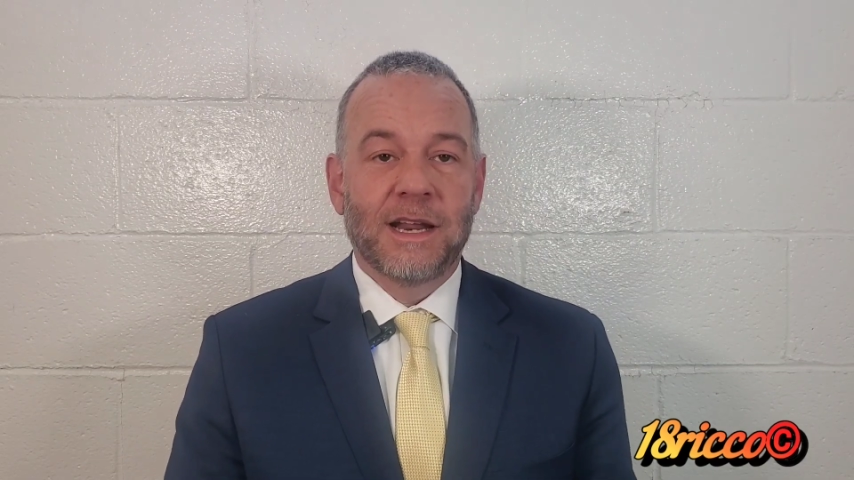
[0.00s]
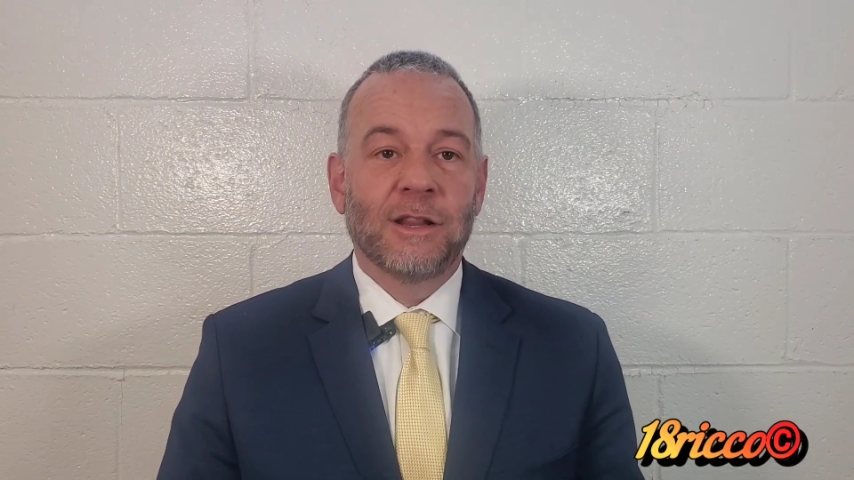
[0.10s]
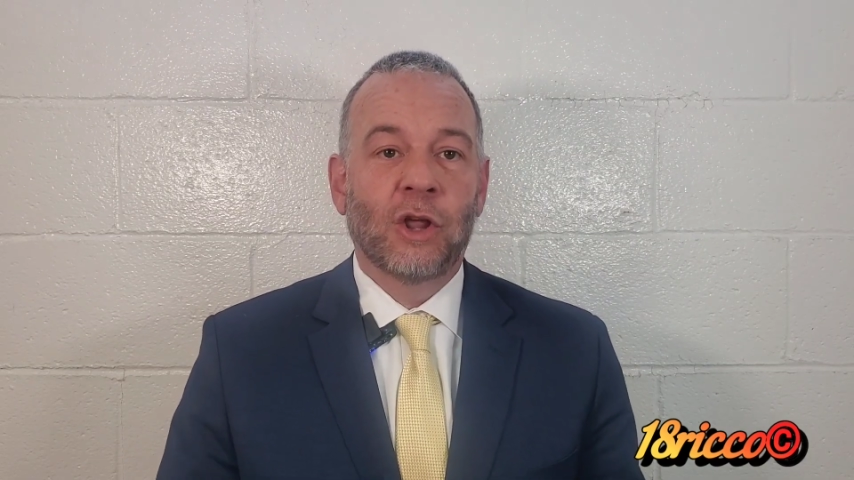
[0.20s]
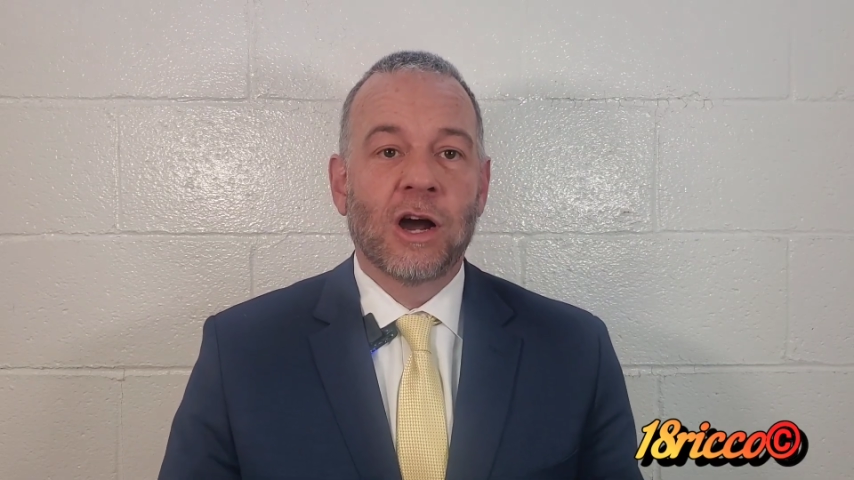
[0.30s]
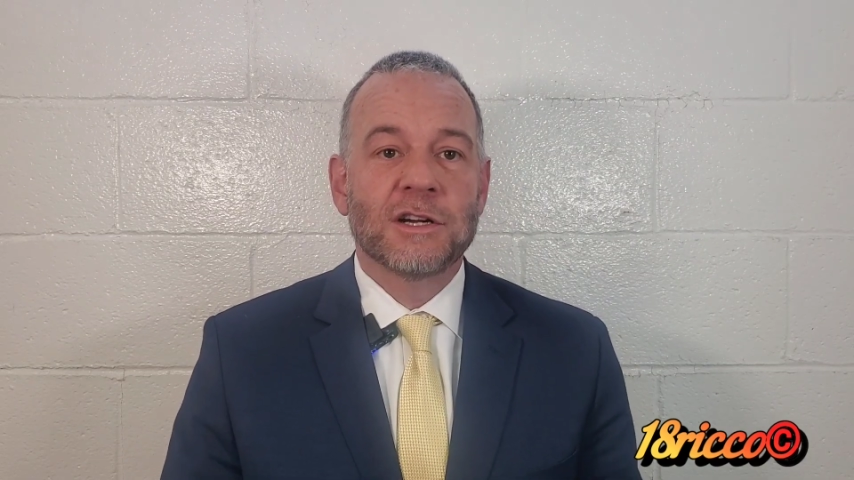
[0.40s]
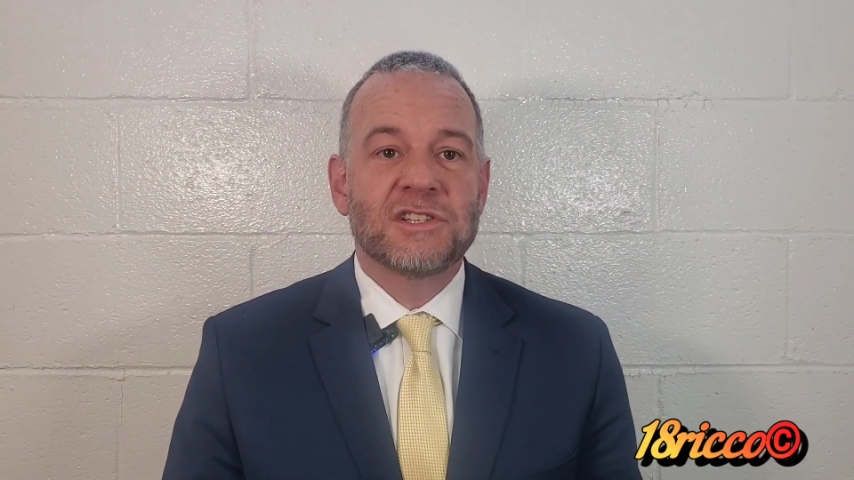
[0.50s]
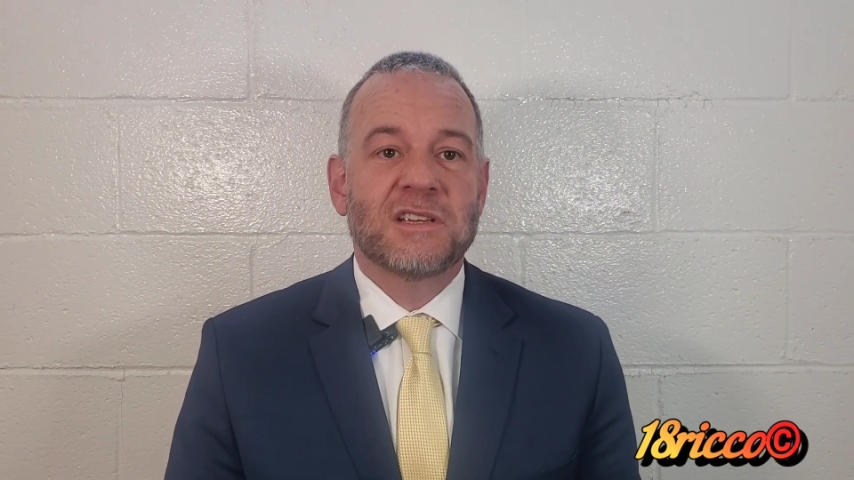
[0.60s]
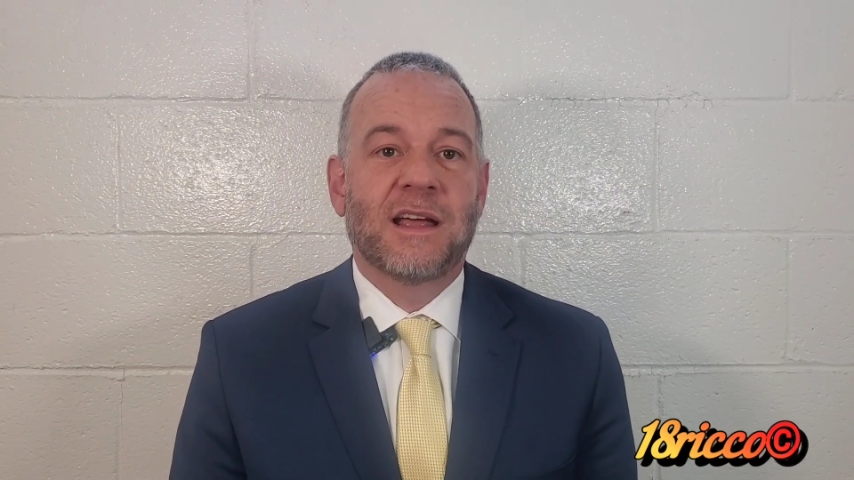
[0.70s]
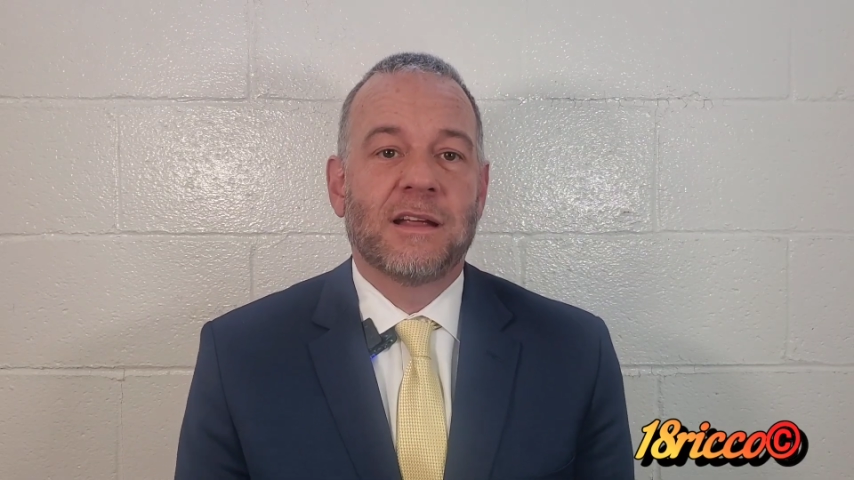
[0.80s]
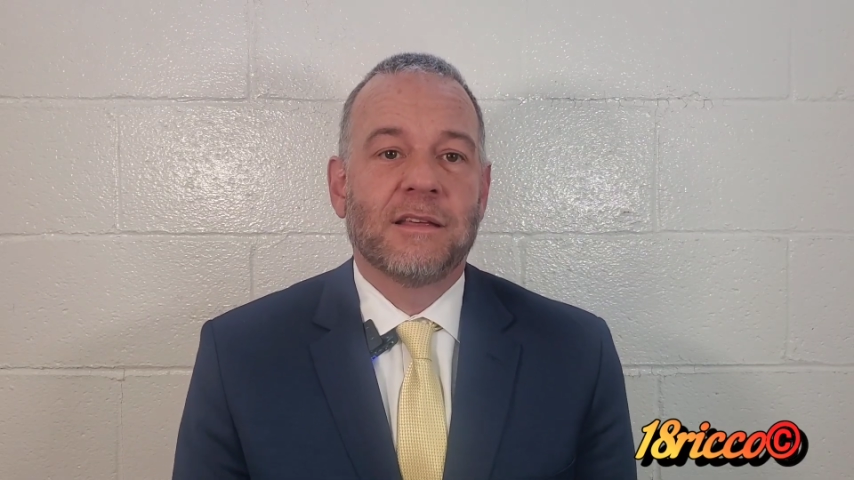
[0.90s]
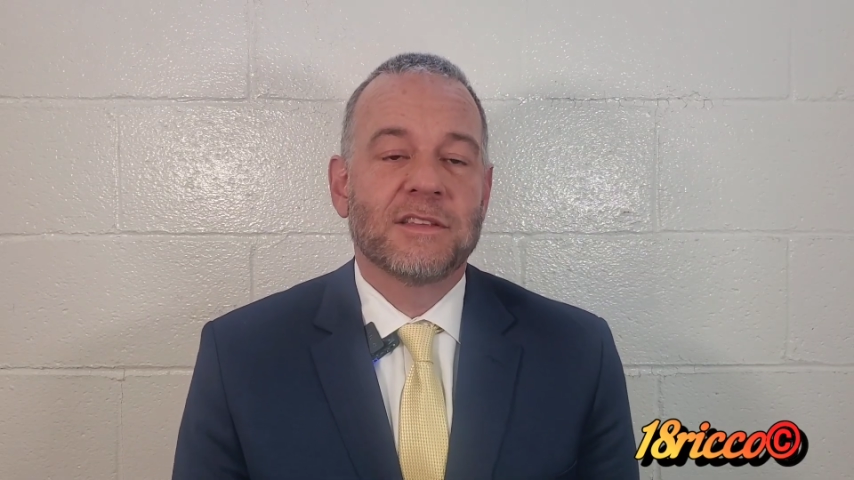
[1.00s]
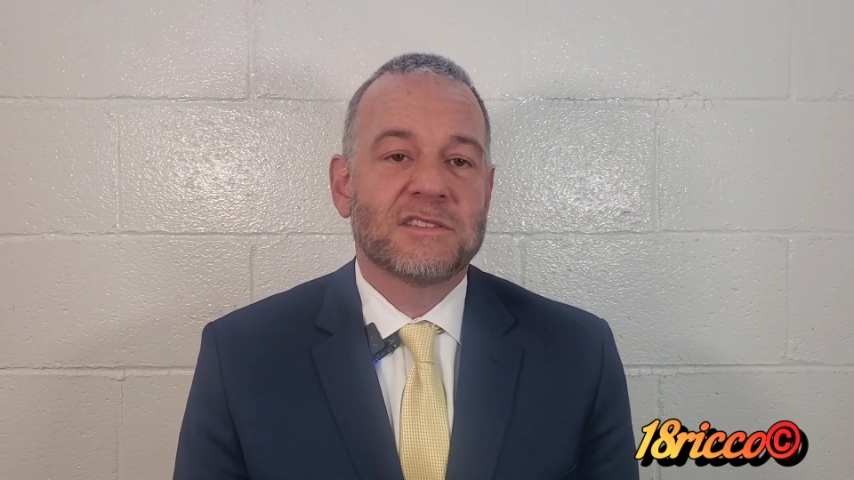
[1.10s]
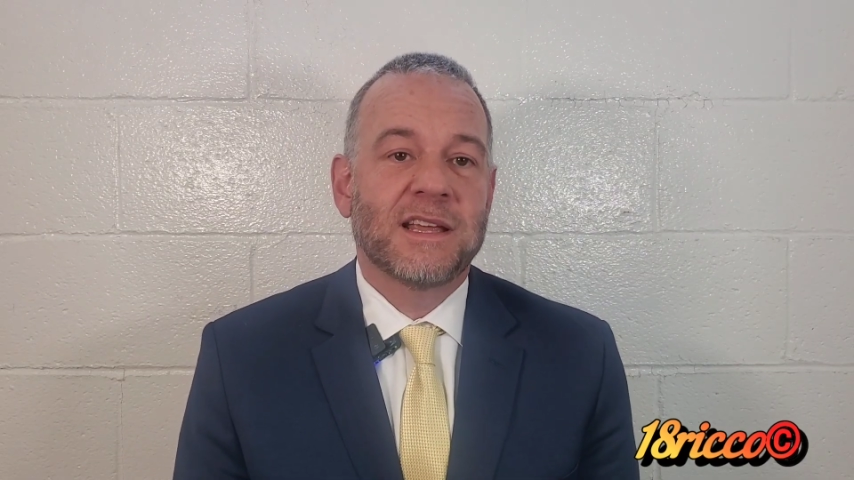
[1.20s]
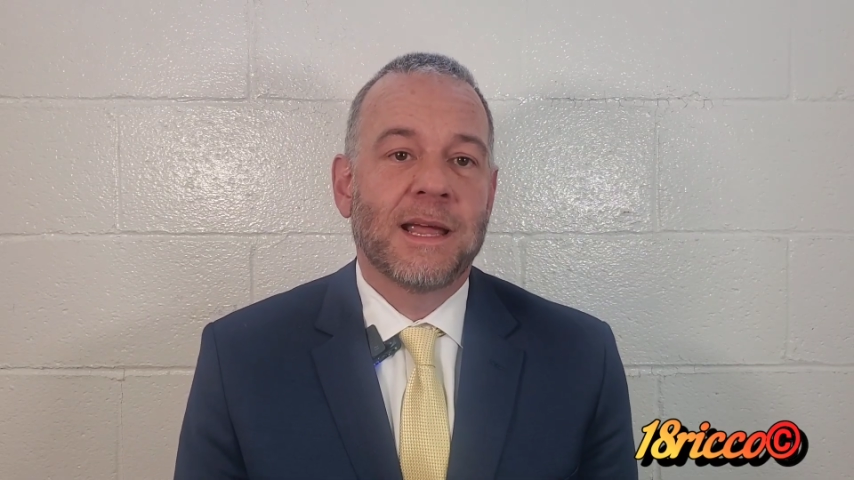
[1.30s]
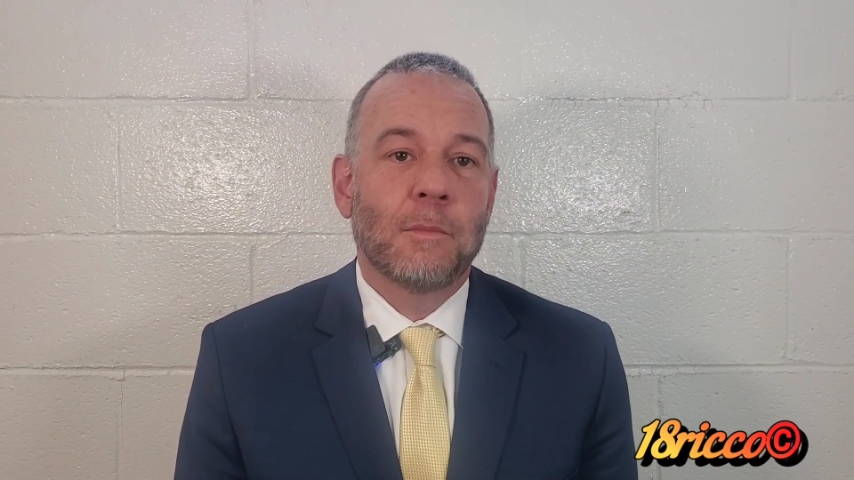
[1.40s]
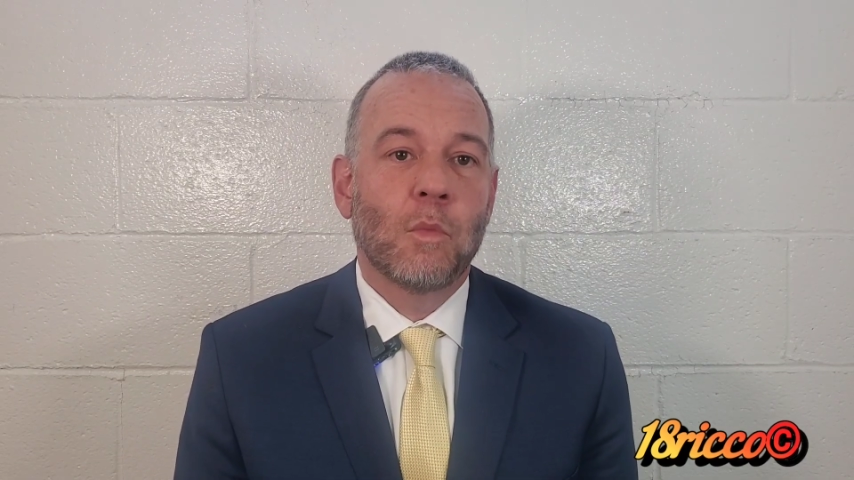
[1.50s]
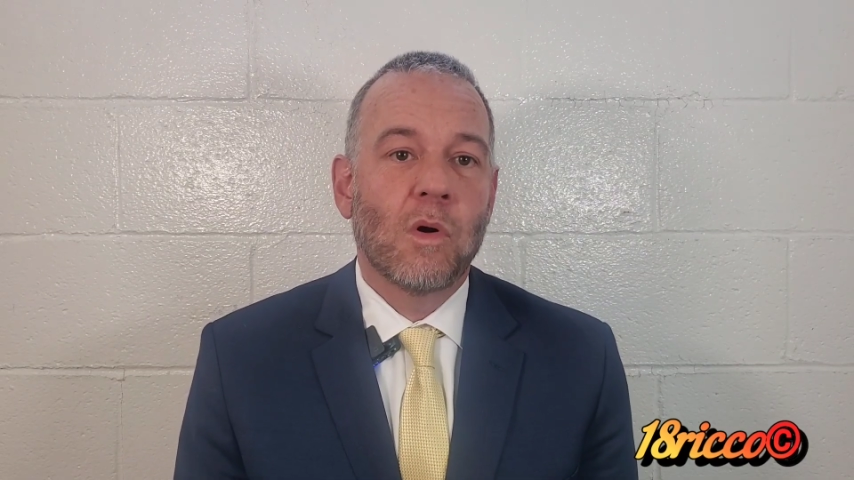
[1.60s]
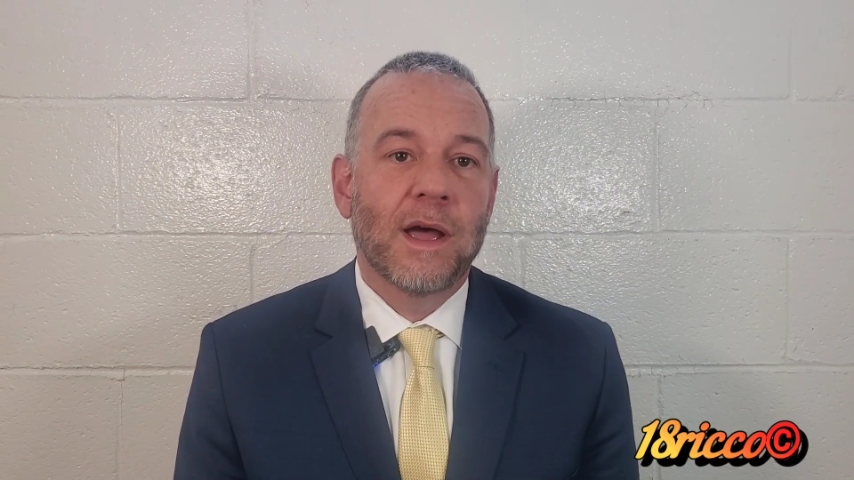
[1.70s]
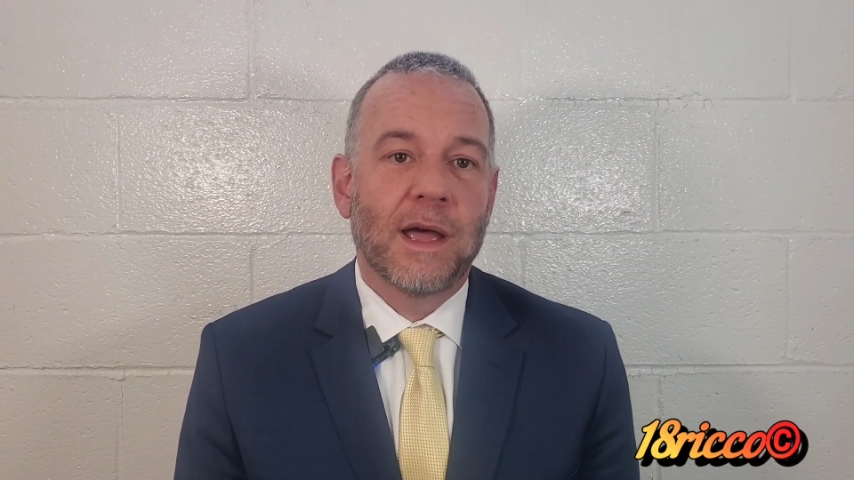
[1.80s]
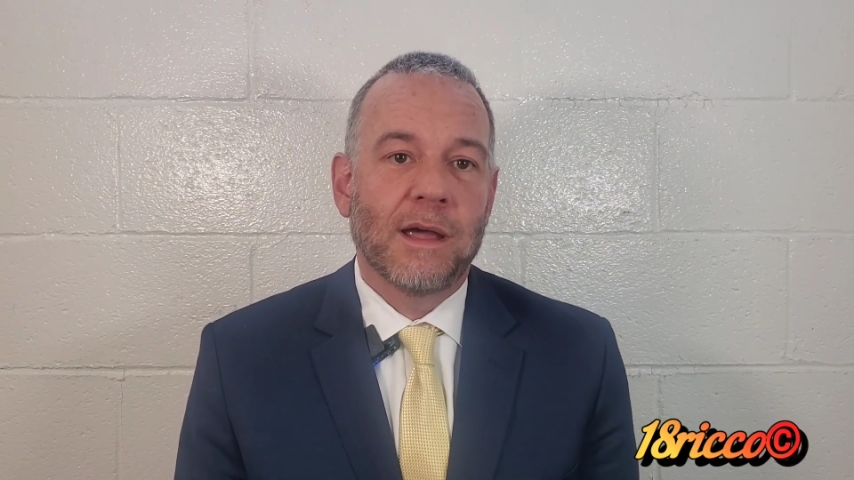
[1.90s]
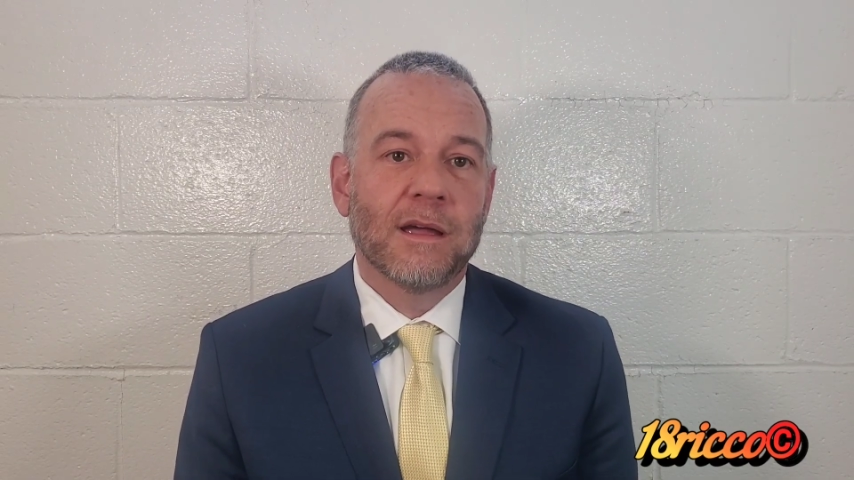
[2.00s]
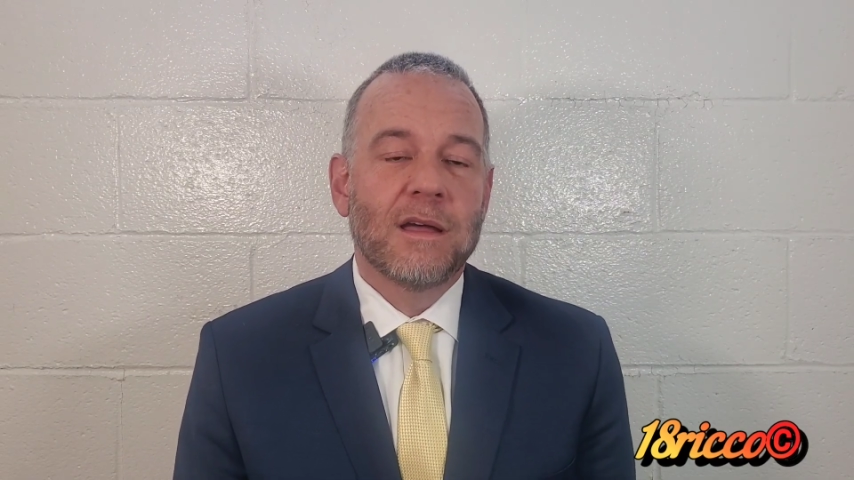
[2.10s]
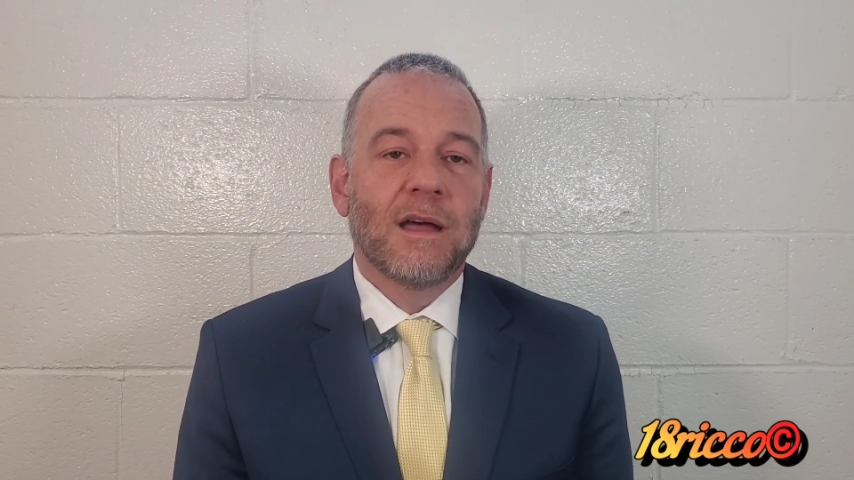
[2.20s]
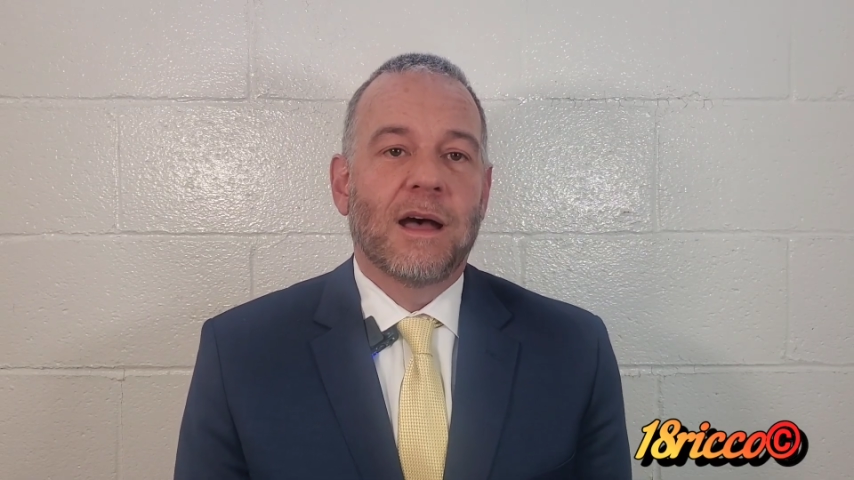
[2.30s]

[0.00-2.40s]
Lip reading: a large setting the same way,